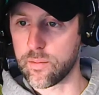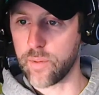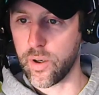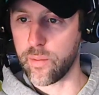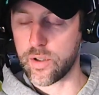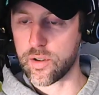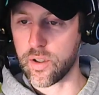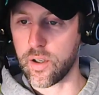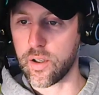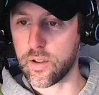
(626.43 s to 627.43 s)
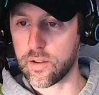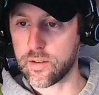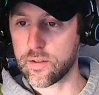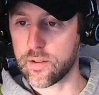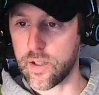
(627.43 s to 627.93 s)
Pretty much like
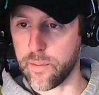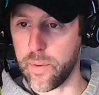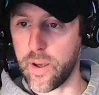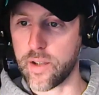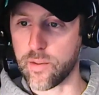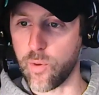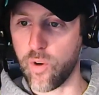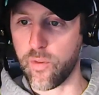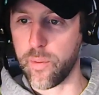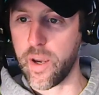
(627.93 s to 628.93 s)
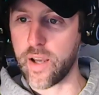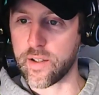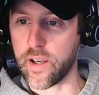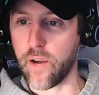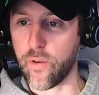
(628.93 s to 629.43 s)
it's more of a pain
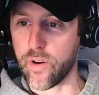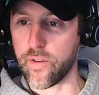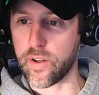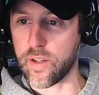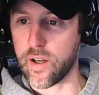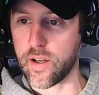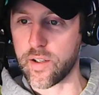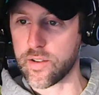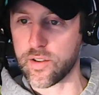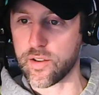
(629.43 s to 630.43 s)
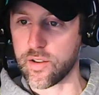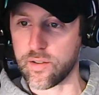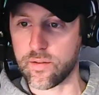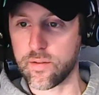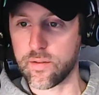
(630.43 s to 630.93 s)
to get rid of it than it is just to
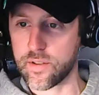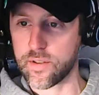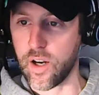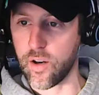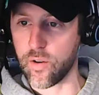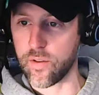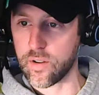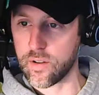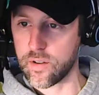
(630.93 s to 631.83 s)
start over.